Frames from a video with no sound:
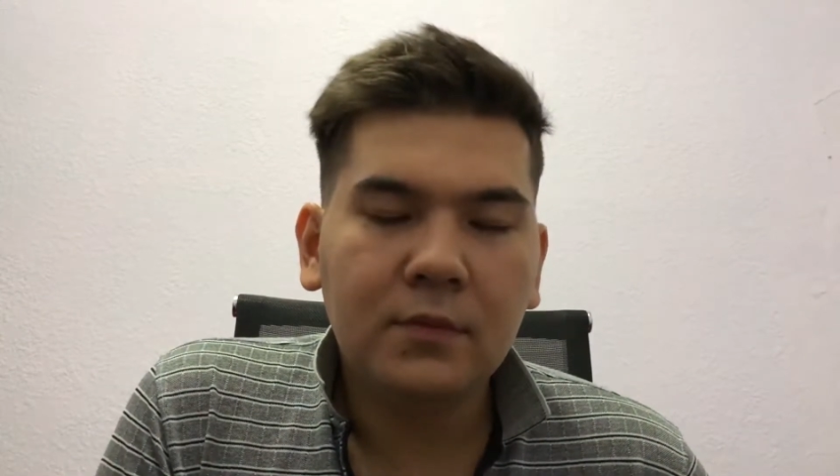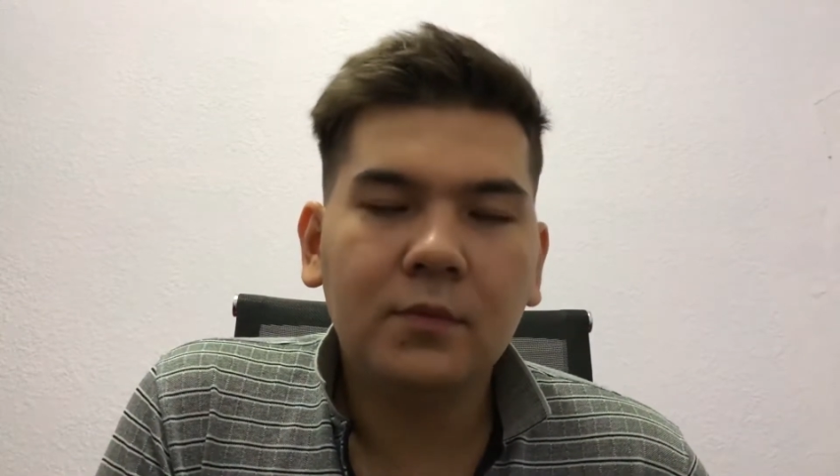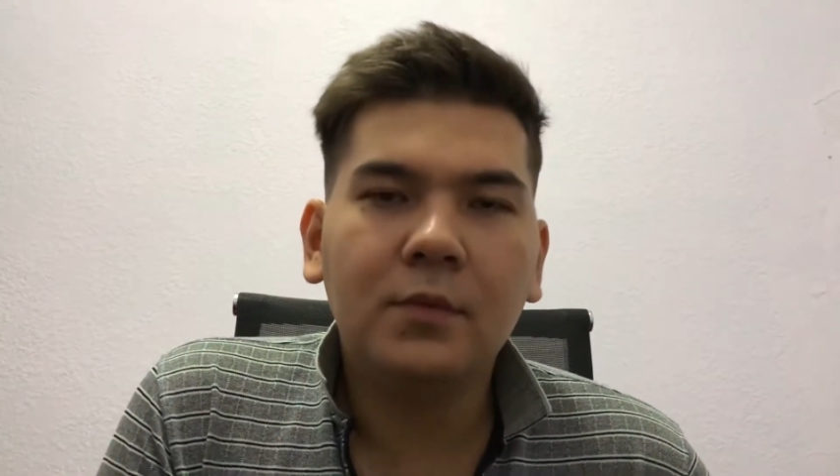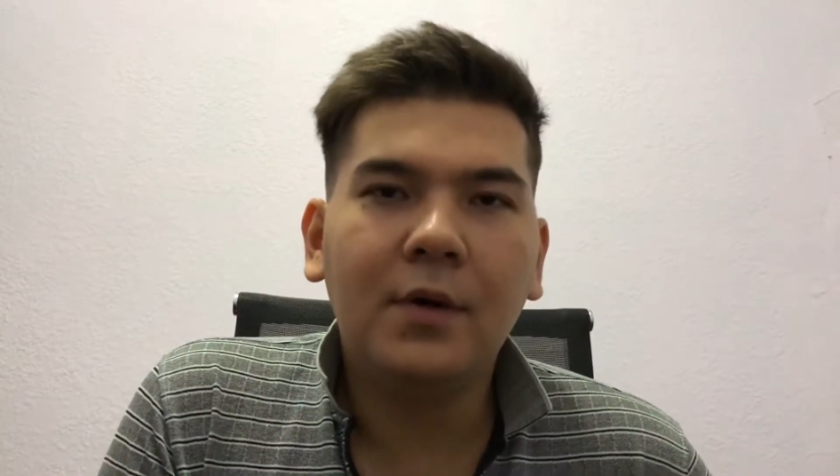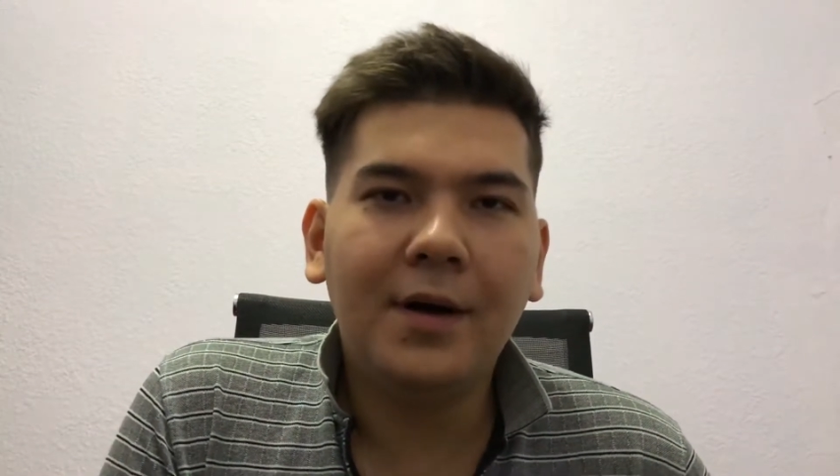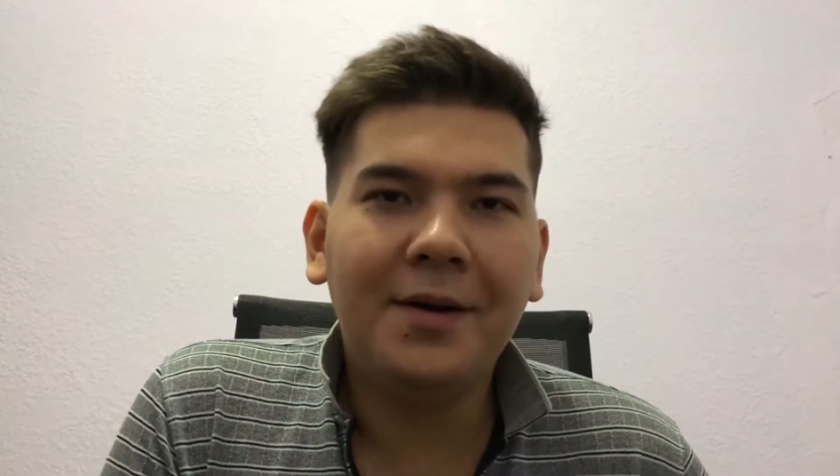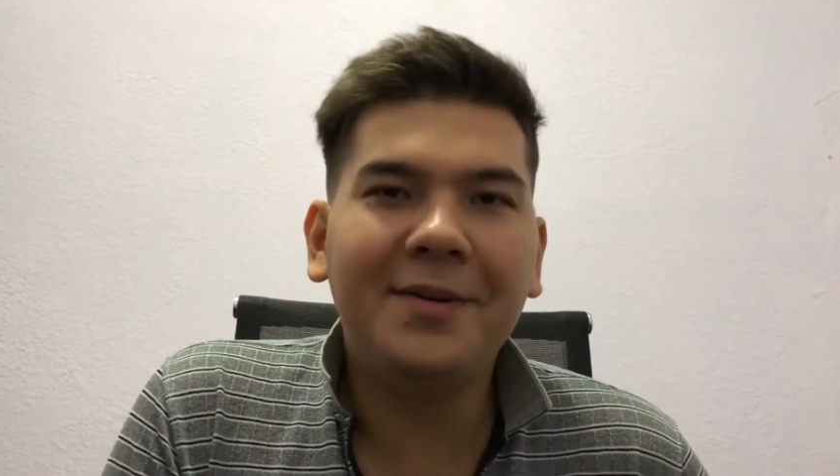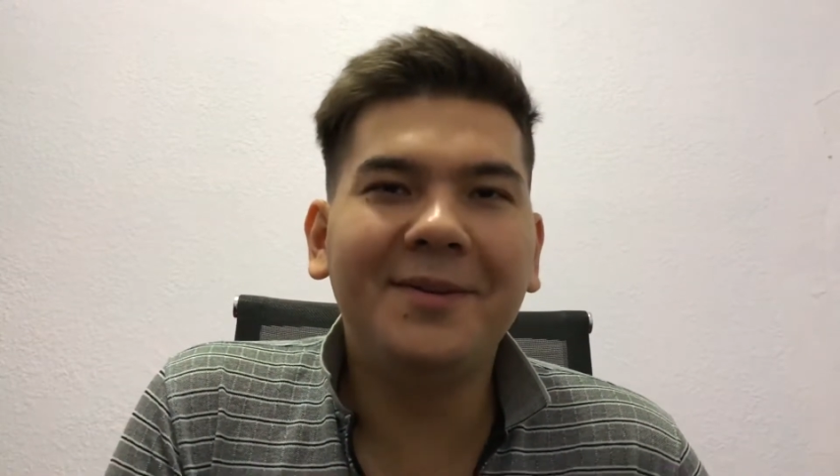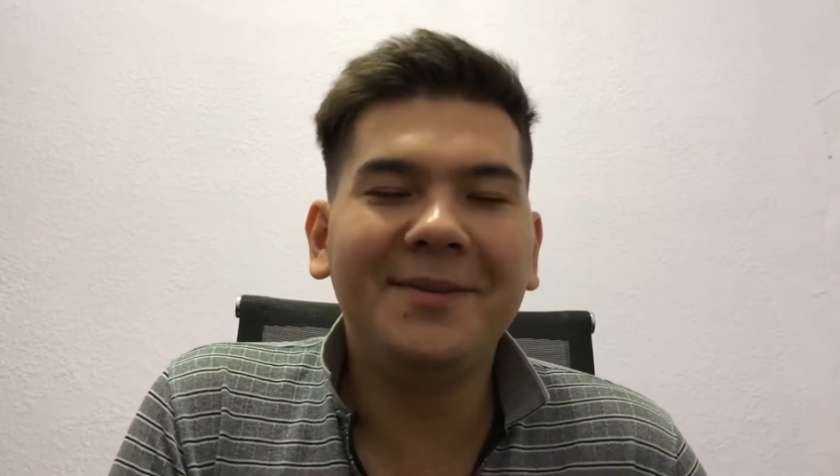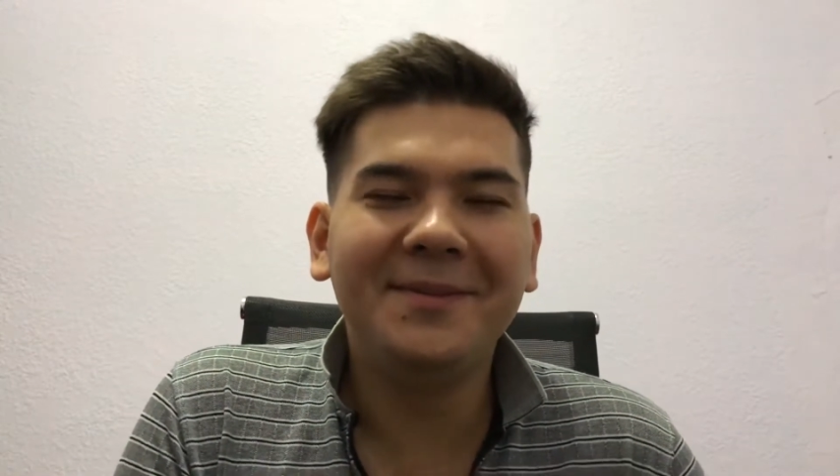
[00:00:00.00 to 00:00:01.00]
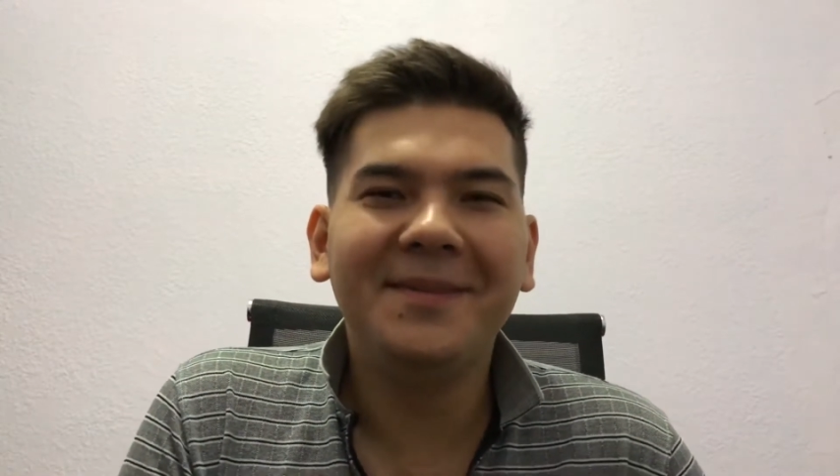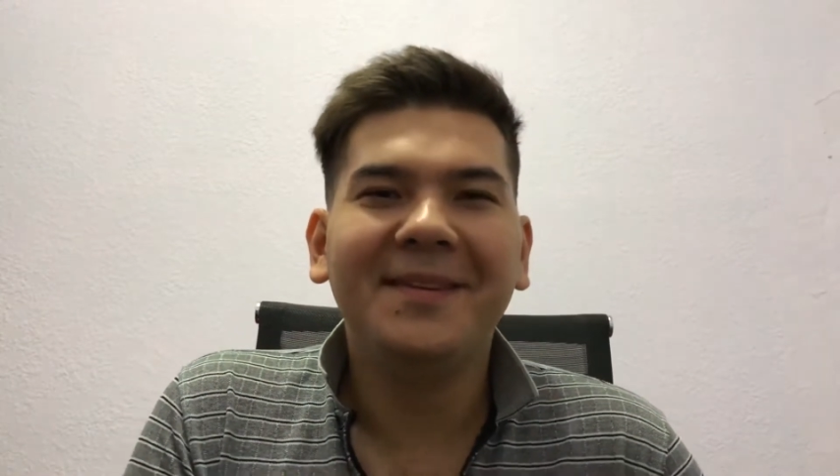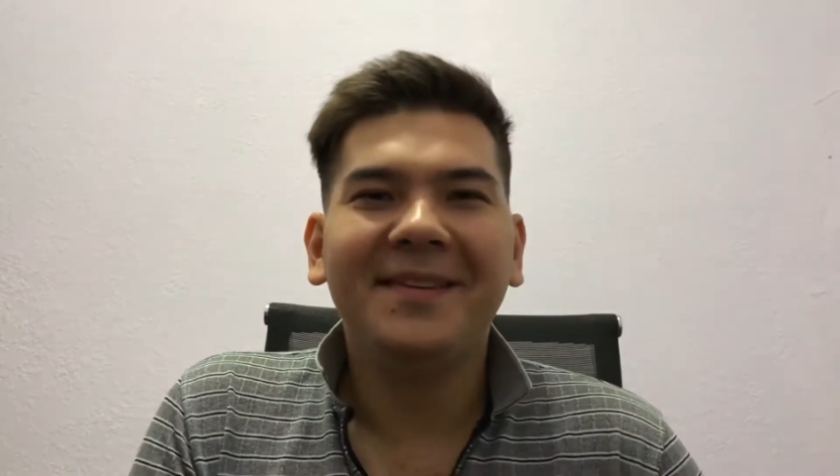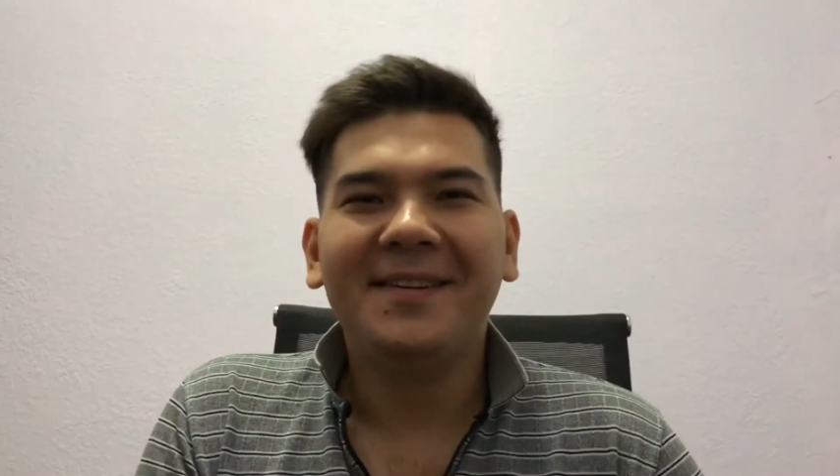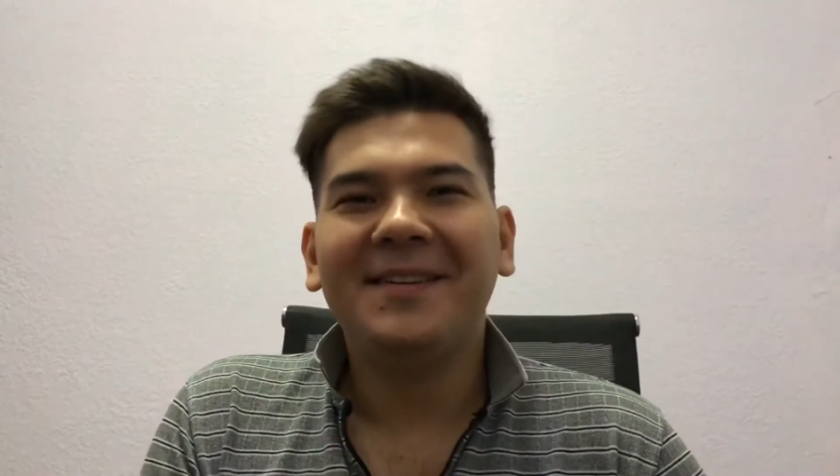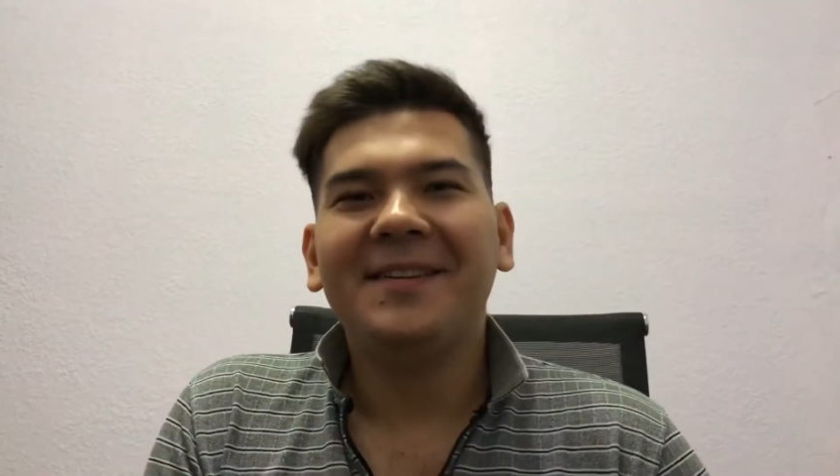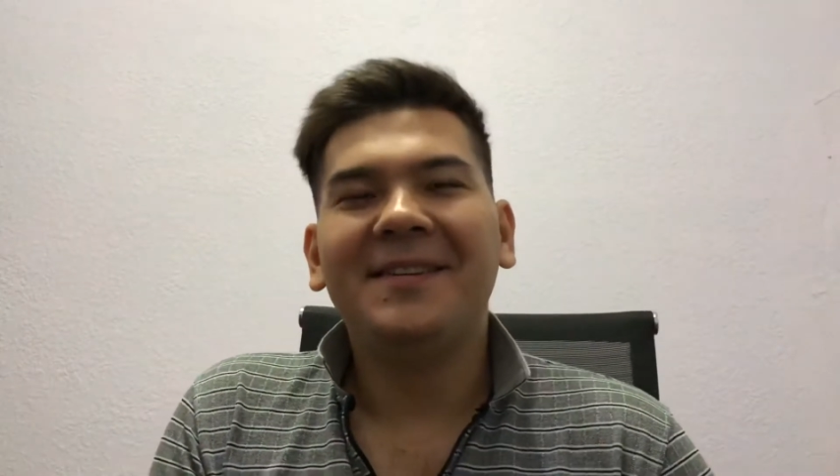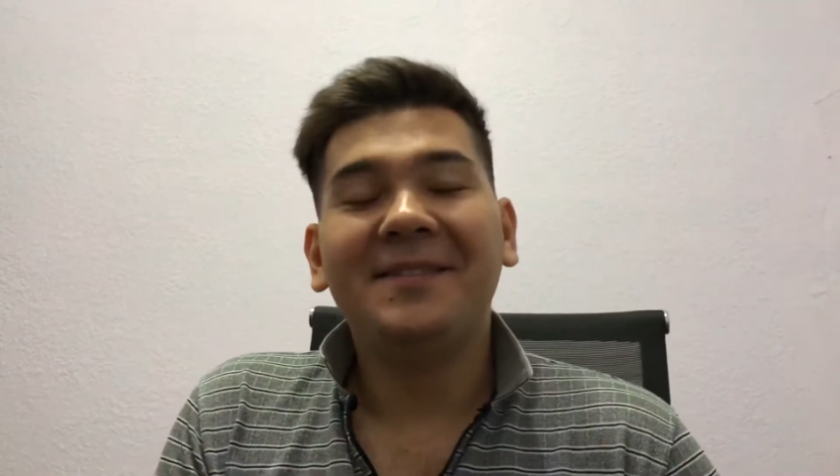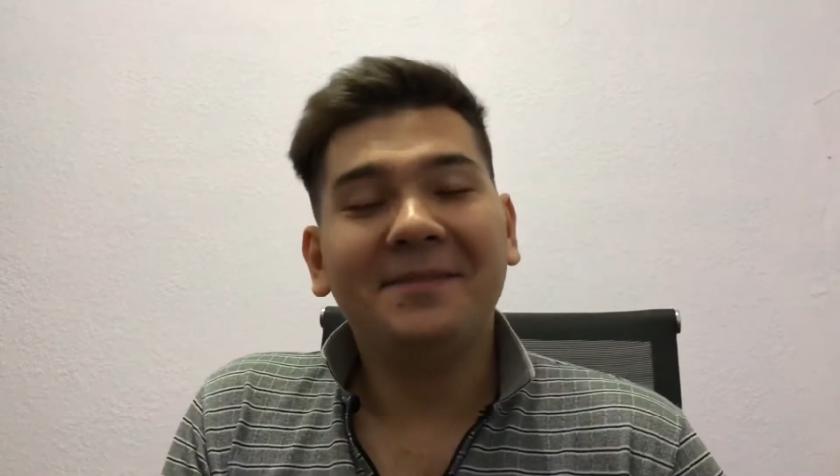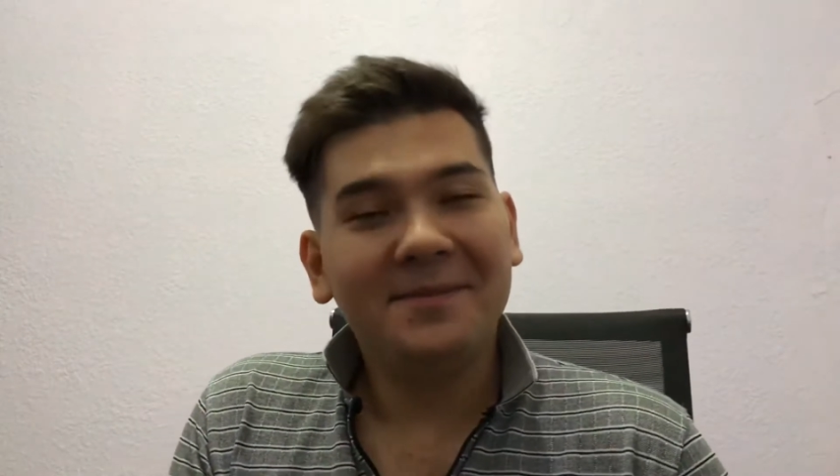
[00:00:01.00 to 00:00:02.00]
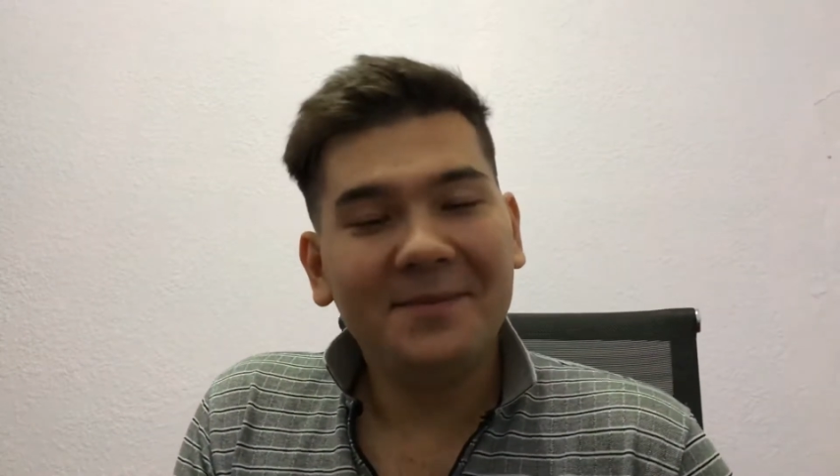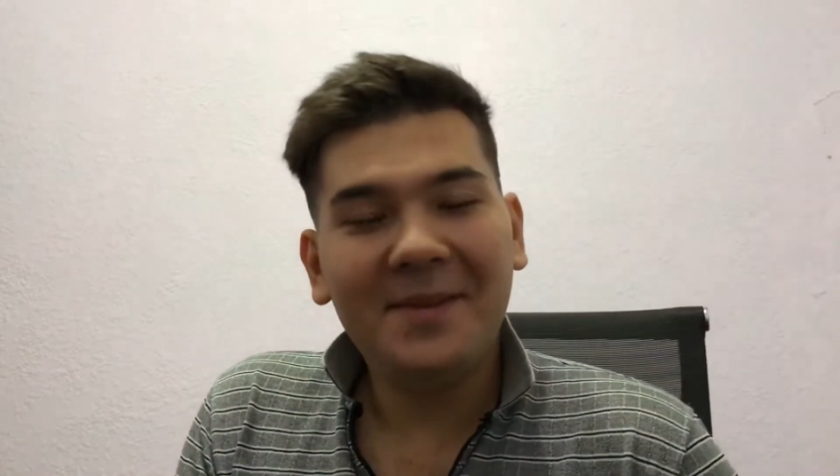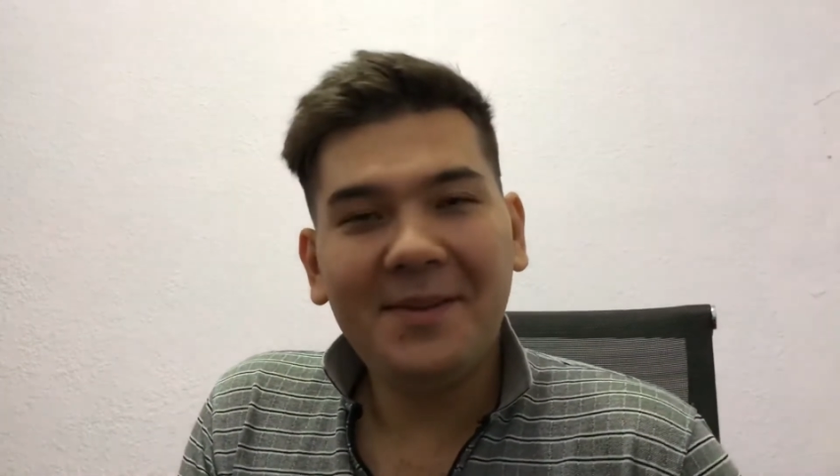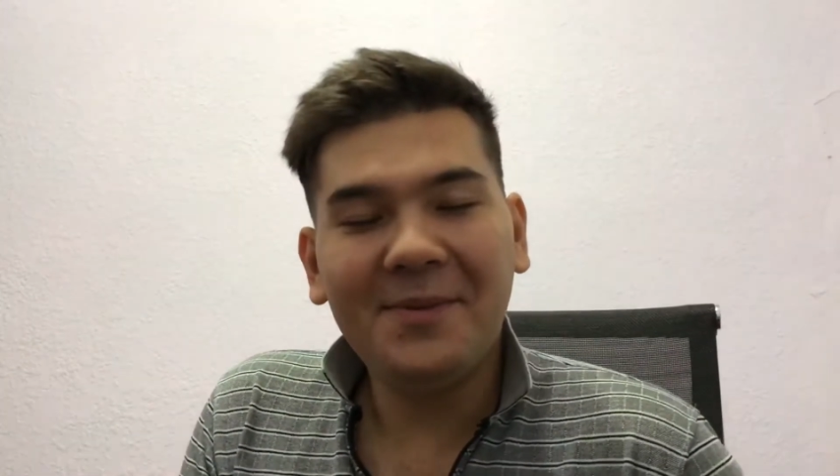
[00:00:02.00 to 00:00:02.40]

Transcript: Wow. It